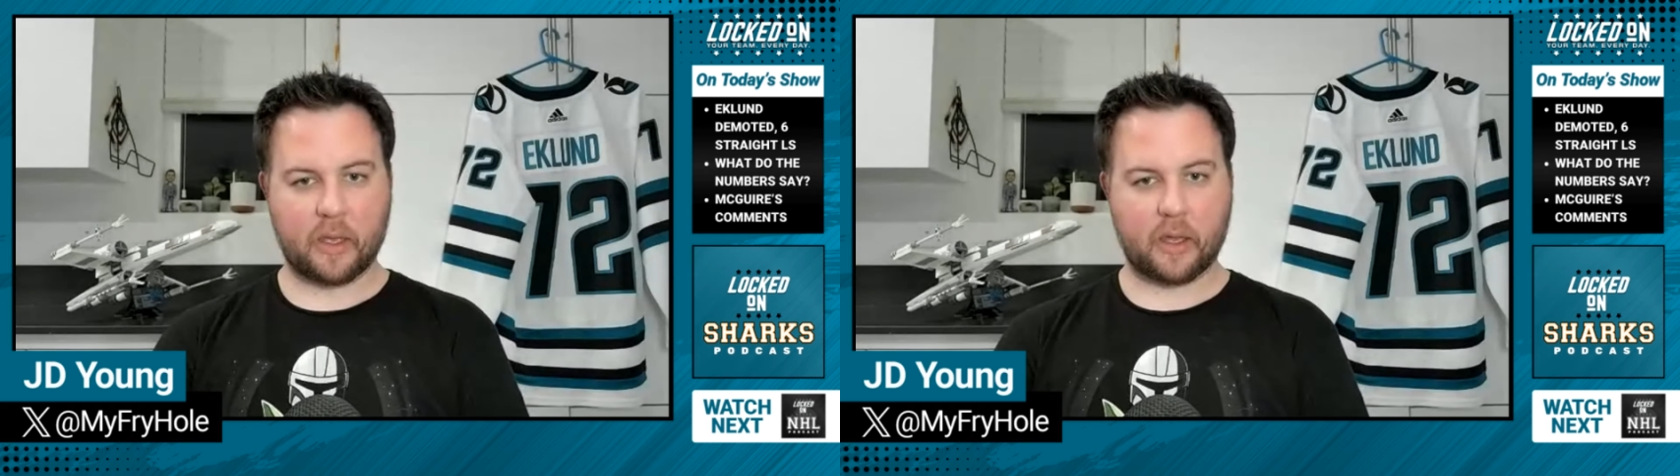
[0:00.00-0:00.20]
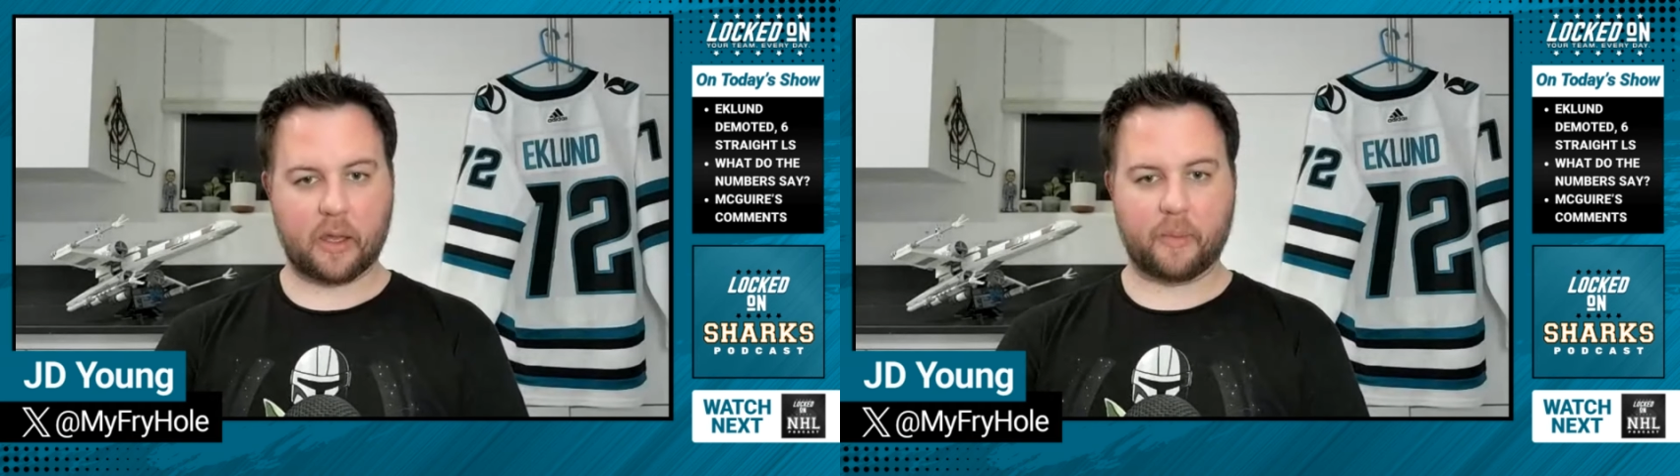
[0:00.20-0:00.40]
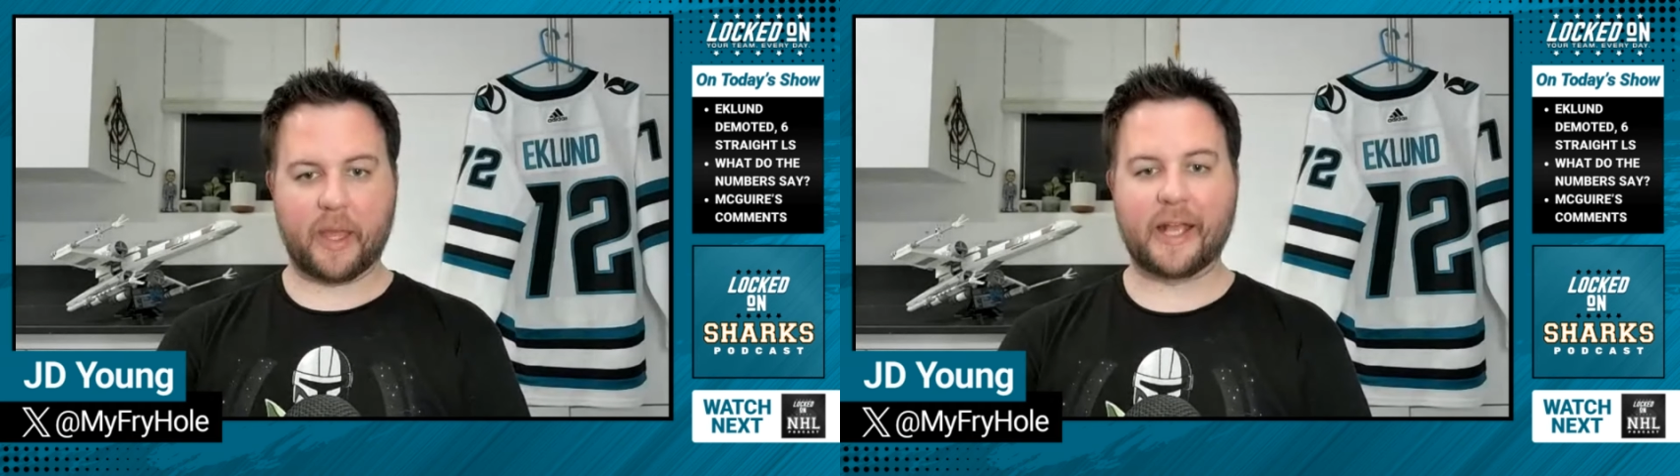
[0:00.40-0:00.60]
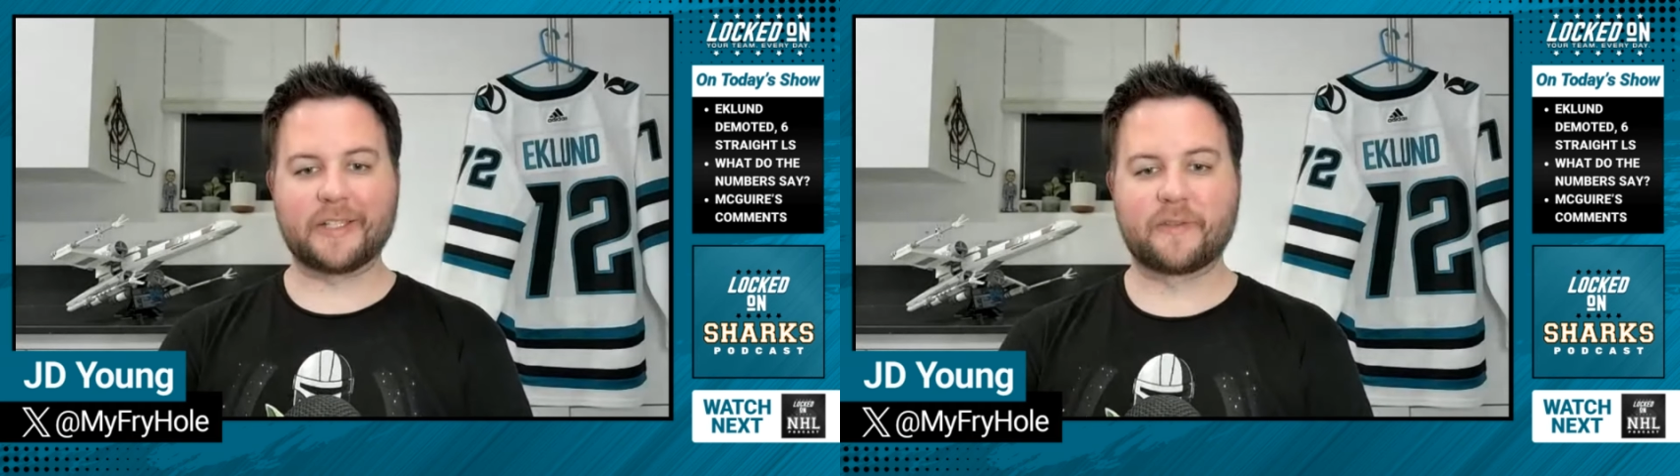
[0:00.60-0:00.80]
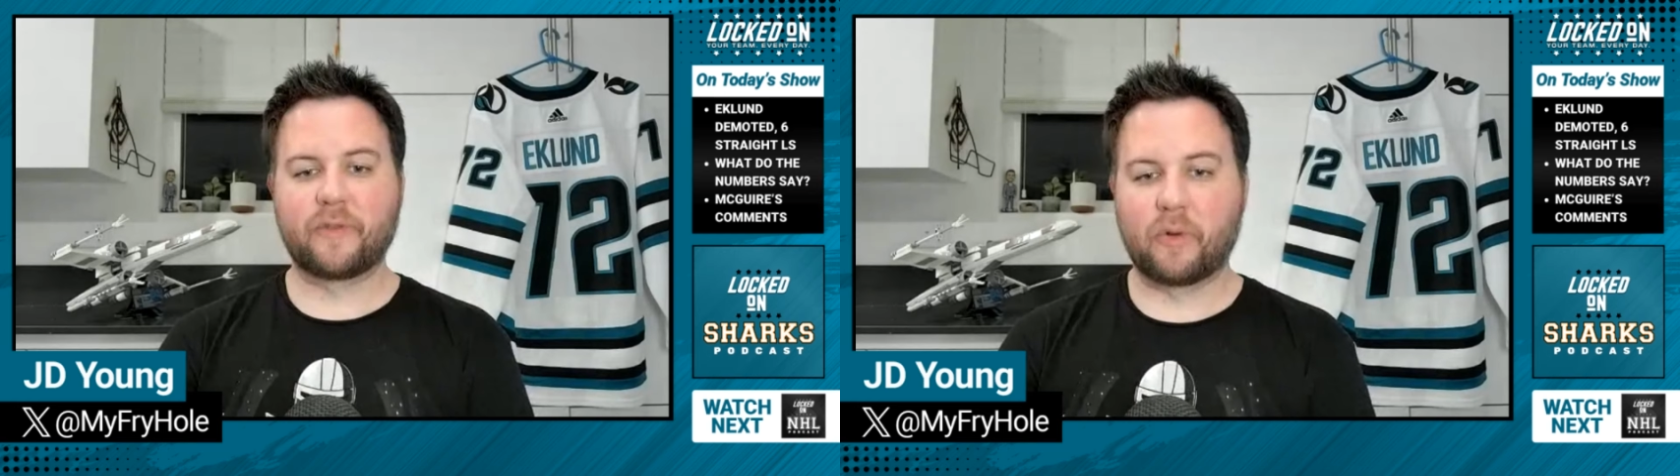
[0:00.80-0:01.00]
Um,
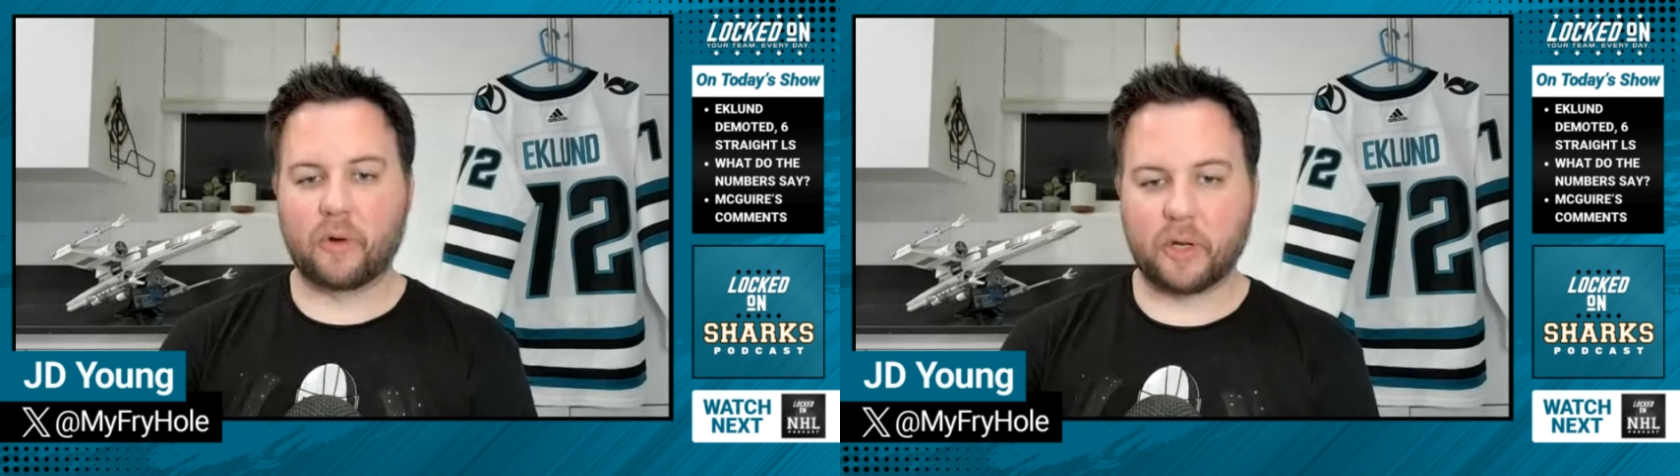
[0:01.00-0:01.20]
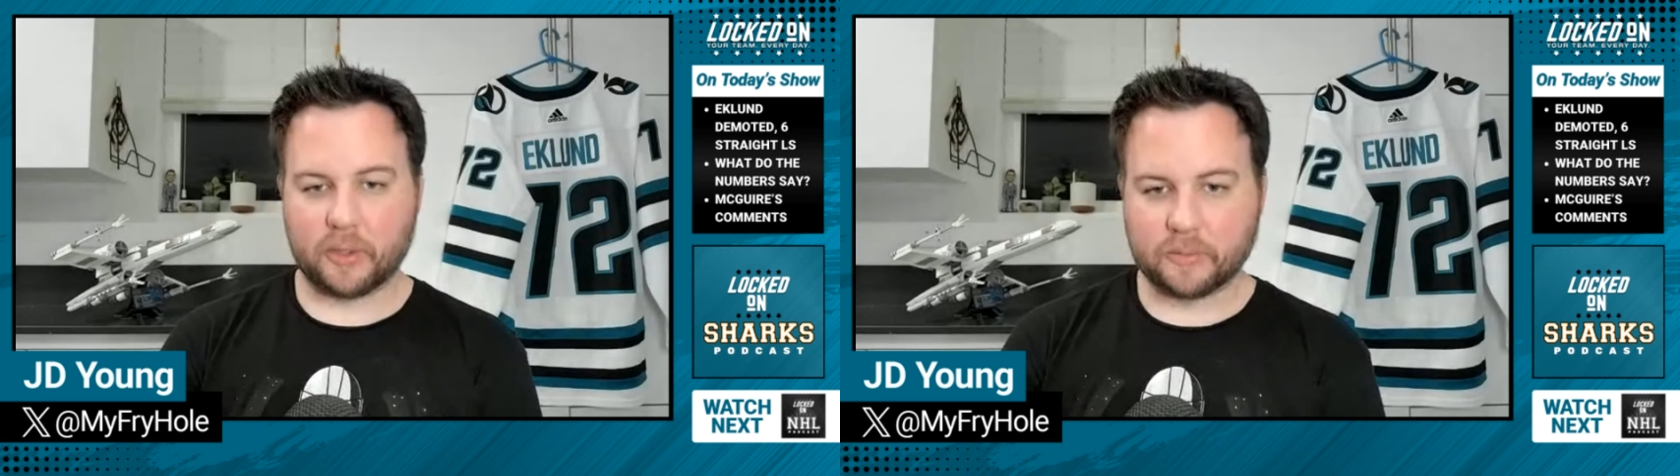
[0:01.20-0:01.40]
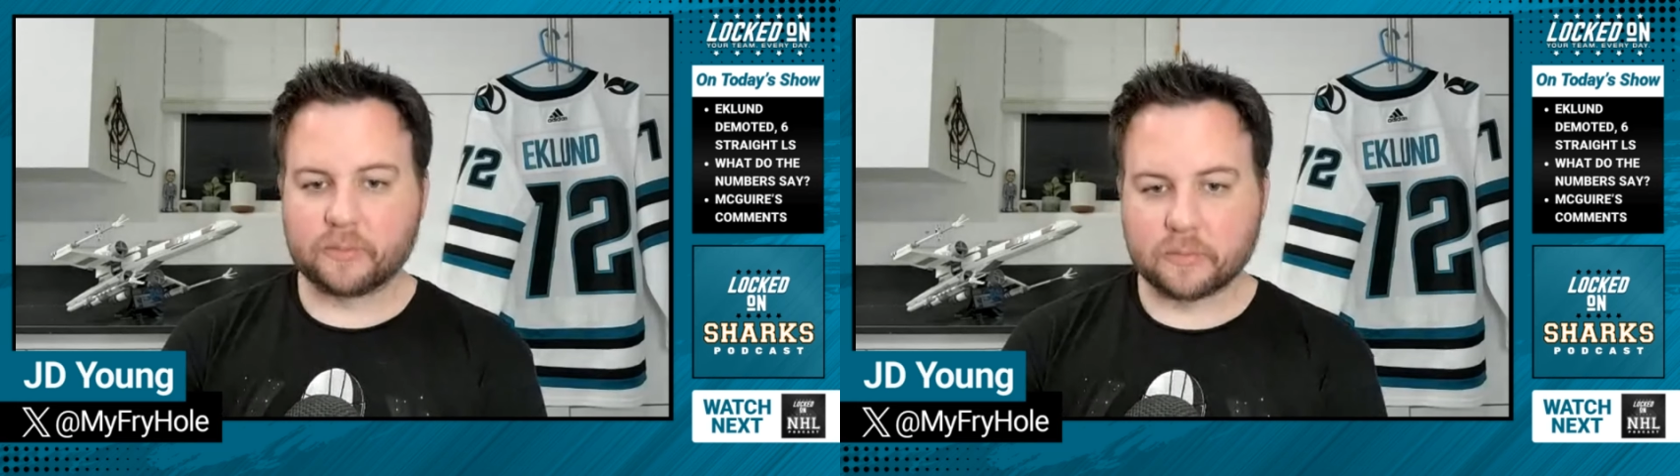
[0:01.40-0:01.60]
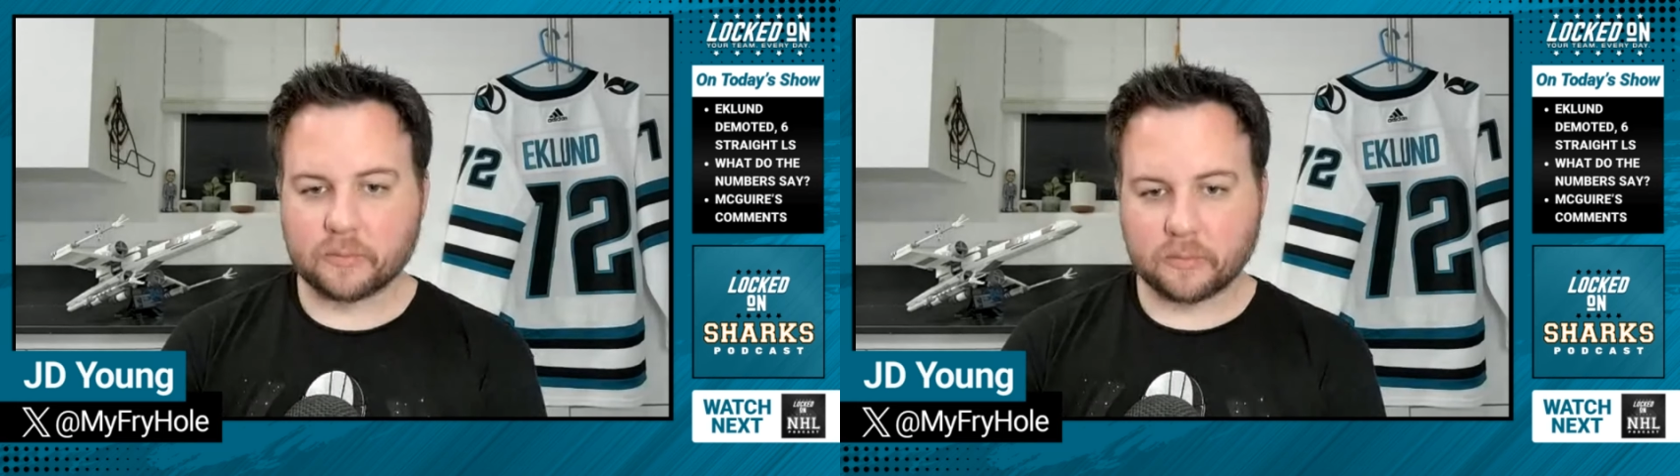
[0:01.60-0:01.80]
as for